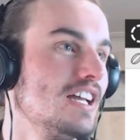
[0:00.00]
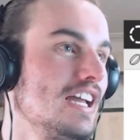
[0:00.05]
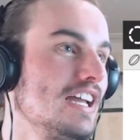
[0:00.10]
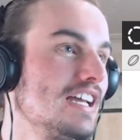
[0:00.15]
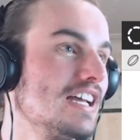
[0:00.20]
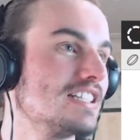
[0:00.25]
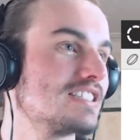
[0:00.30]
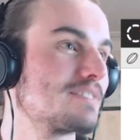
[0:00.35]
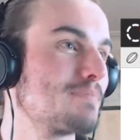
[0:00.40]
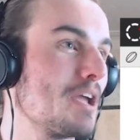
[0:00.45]

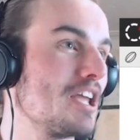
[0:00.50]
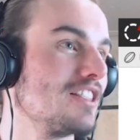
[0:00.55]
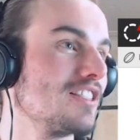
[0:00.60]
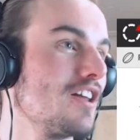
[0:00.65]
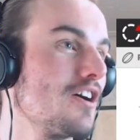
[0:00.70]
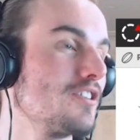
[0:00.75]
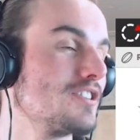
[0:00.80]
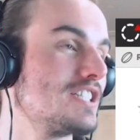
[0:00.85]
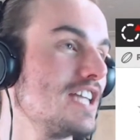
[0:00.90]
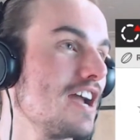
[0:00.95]
He has
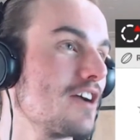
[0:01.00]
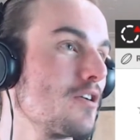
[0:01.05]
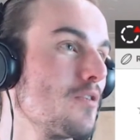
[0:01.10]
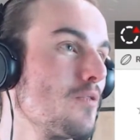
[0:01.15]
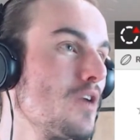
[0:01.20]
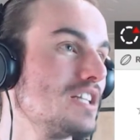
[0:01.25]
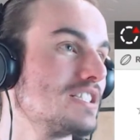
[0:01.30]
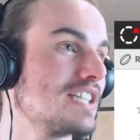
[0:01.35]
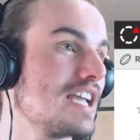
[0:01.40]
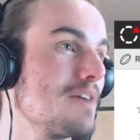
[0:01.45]
been low
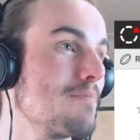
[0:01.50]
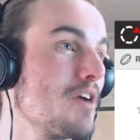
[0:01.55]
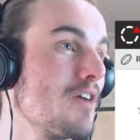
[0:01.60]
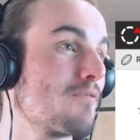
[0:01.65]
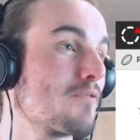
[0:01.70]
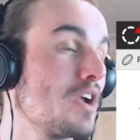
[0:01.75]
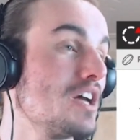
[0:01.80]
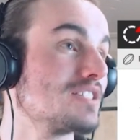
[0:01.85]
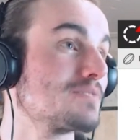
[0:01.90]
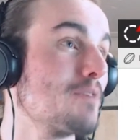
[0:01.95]
tackled once again
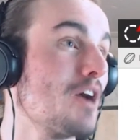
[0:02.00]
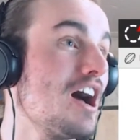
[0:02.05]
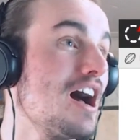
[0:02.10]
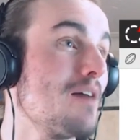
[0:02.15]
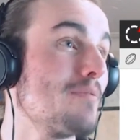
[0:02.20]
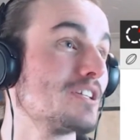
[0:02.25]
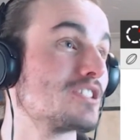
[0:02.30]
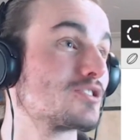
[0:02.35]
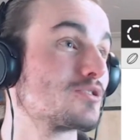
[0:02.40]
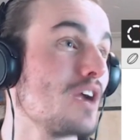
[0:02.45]
by Franz
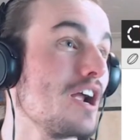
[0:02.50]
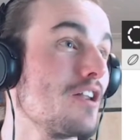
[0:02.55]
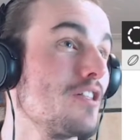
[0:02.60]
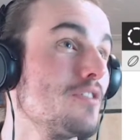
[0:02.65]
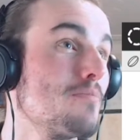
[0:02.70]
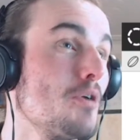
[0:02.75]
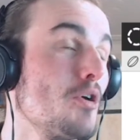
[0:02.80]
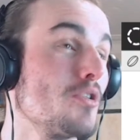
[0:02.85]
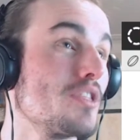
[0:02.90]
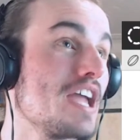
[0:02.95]
Mahava. Straight
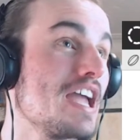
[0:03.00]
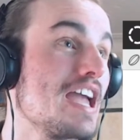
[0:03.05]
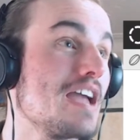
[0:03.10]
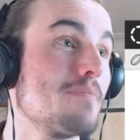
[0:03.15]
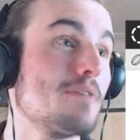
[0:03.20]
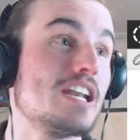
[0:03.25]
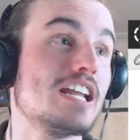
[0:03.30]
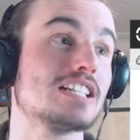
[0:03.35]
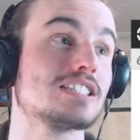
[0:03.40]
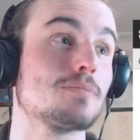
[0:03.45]
on the ball
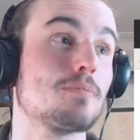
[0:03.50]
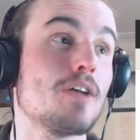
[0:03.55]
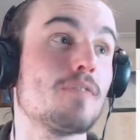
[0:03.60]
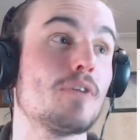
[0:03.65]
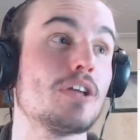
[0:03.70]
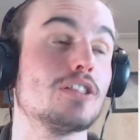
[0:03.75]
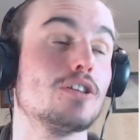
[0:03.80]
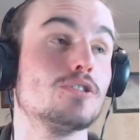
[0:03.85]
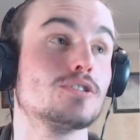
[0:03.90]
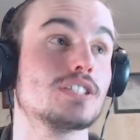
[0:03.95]
there. Eben
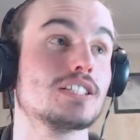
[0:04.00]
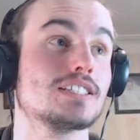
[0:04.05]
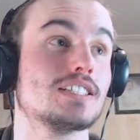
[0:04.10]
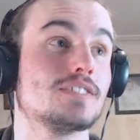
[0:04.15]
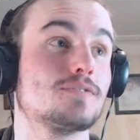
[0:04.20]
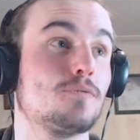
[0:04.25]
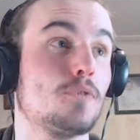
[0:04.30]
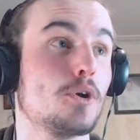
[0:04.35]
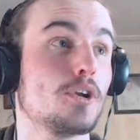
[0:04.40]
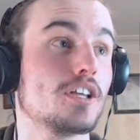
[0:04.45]
Etzebeth, he loses
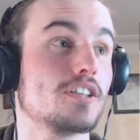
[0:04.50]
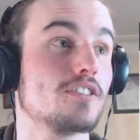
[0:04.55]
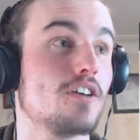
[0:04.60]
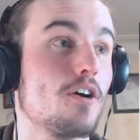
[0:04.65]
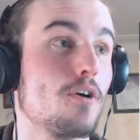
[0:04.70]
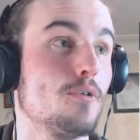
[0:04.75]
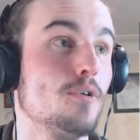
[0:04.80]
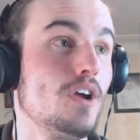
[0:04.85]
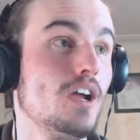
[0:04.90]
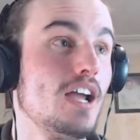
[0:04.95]
his footing
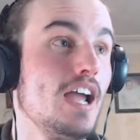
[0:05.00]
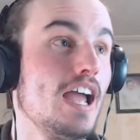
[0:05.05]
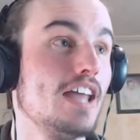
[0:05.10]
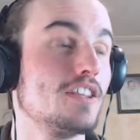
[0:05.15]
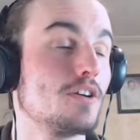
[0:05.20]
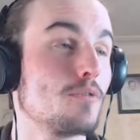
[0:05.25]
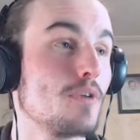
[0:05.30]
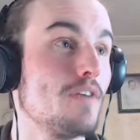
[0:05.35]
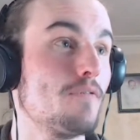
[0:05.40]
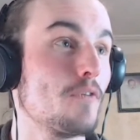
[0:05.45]
though
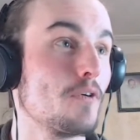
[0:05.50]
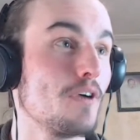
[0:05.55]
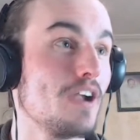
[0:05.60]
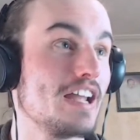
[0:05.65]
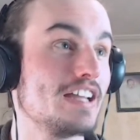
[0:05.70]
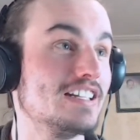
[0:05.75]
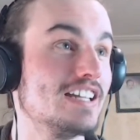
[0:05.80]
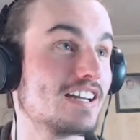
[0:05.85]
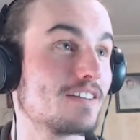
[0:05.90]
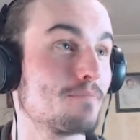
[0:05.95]
And the
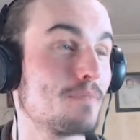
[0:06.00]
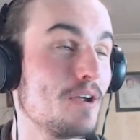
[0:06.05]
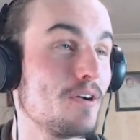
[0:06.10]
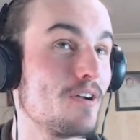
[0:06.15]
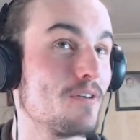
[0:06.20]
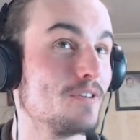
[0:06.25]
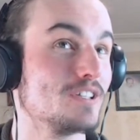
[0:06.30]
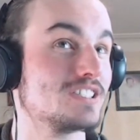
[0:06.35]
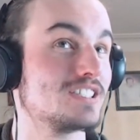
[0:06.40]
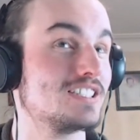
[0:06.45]
referee, Nick
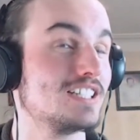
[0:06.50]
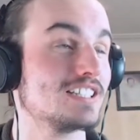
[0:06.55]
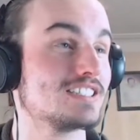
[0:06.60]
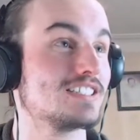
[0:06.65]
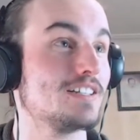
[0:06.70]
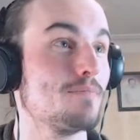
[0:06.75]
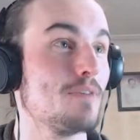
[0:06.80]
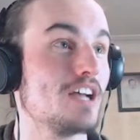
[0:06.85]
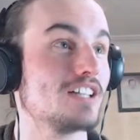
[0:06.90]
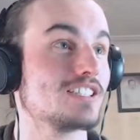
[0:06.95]
Berry, was
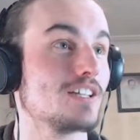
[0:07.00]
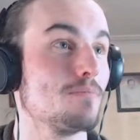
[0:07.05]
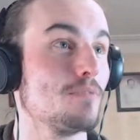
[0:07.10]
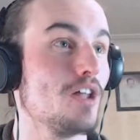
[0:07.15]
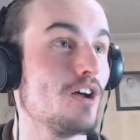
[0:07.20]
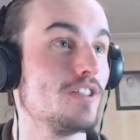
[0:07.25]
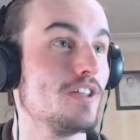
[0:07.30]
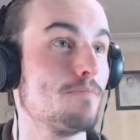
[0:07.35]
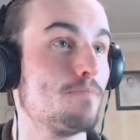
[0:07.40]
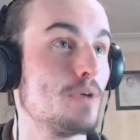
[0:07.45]
just about to
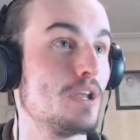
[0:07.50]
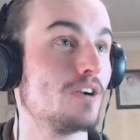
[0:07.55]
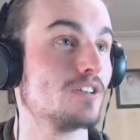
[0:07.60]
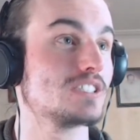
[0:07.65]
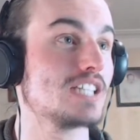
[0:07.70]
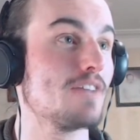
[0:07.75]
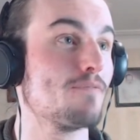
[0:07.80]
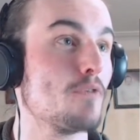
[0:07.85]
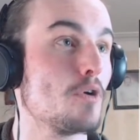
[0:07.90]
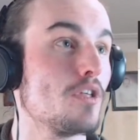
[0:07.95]
blow the
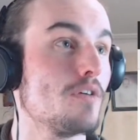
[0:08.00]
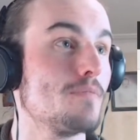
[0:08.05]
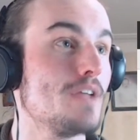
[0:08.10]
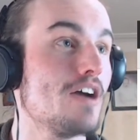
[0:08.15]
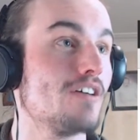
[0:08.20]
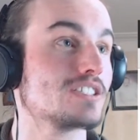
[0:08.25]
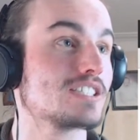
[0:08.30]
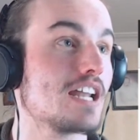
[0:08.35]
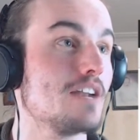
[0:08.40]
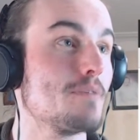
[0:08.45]
penalty for them.
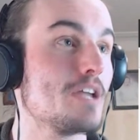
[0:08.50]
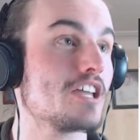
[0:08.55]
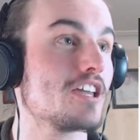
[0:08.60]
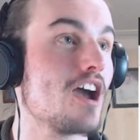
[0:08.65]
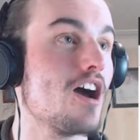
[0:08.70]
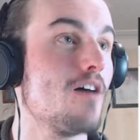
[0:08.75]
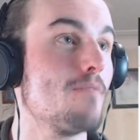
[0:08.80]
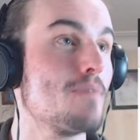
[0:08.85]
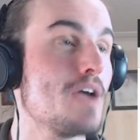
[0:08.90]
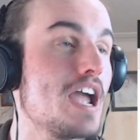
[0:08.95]
Now it's going to be
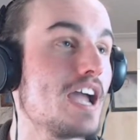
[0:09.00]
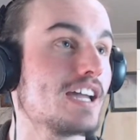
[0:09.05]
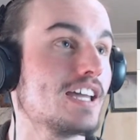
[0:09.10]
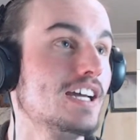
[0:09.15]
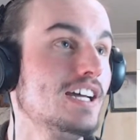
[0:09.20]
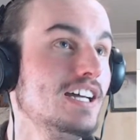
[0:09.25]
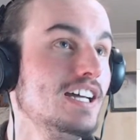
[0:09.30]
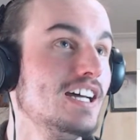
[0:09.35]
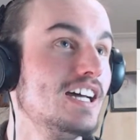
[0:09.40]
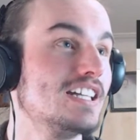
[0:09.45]
going
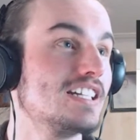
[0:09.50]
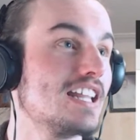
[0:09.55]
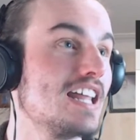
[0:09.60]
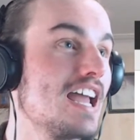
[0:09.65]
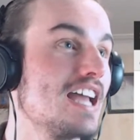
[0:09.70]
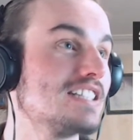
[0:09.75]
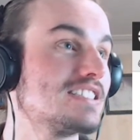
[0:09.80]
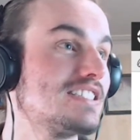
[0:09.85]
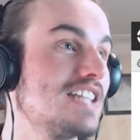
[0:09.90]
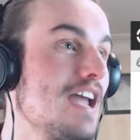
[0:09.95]
back into
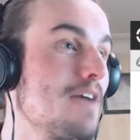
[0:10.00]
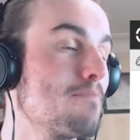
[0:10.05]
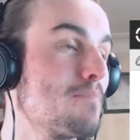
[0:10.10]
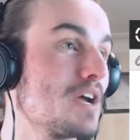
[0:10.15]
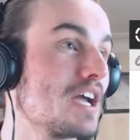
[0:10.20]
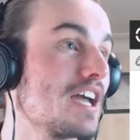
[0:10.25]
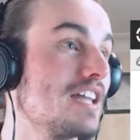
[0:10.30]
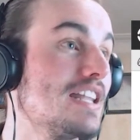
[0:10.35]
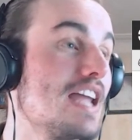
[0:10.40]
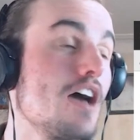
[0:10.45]
the hands Dan
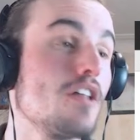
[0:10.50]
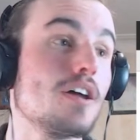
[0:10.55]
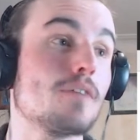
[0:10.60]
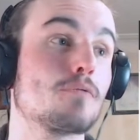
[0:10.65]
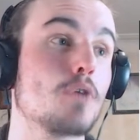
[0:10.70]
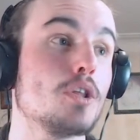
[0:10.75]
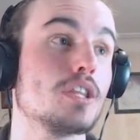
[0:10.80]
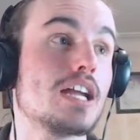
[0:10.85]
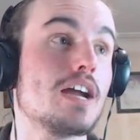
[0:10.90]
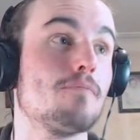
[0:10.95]
Bigger. Now
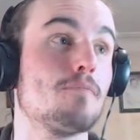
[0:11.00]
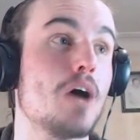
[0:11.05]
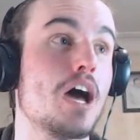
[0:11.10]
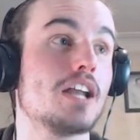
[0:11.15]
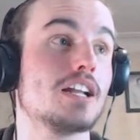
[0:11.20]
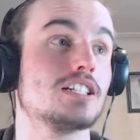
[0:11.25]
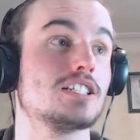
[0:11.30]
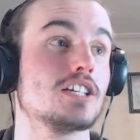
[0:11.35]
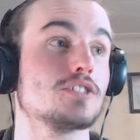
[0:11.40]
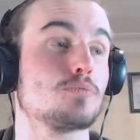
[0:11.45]
they've got the
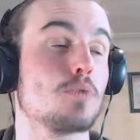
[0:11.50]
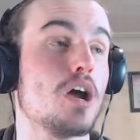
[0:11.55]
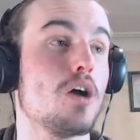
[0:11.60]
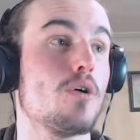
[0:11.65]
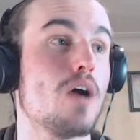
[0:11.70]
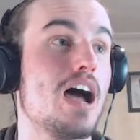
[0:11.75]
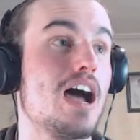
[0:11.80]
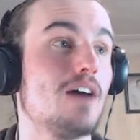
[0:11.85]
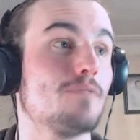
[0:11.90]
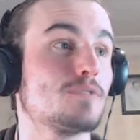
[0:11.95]
advantage as
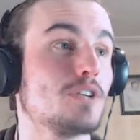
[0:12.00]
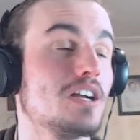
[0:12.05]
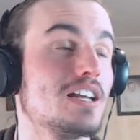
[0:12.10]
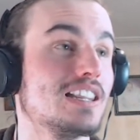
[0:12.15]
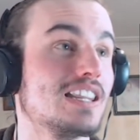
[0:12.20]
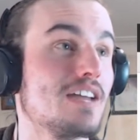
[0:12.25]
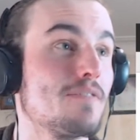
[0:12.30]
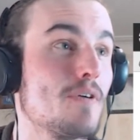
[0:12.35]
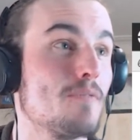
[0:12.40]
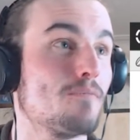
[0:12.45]
well after
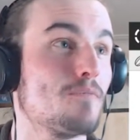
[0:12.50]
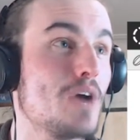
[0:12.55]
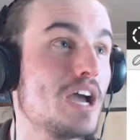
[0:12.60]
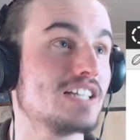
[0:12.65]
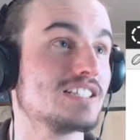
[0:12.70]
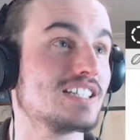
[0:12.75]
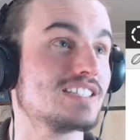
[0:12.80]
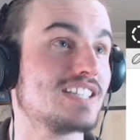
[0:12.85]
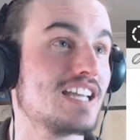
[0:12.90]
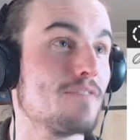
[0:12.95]
11
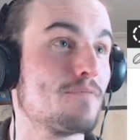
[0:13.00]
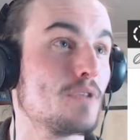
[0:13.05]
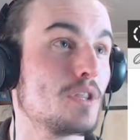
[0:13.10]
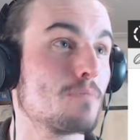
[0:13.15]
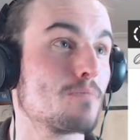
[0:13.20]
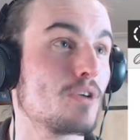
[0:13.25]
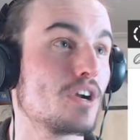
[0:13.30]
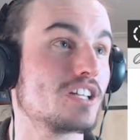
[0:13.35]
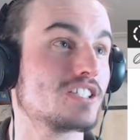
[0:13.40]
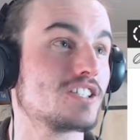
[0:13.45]
phases here for
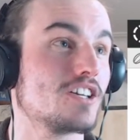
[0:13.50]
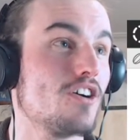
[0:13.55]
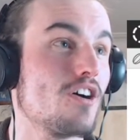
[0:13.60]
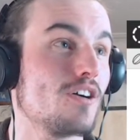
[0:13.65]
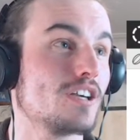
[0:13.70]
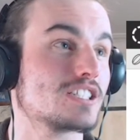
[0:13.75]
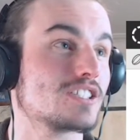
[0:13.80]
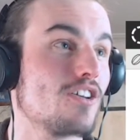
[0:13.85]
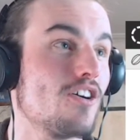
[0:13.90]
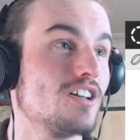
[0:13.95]
the British and
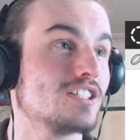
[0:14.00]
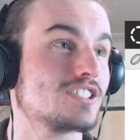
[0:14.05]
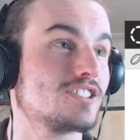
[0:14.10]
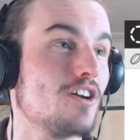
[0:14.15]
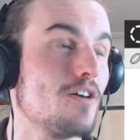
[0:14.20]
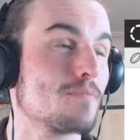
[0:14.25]
Irish Lions.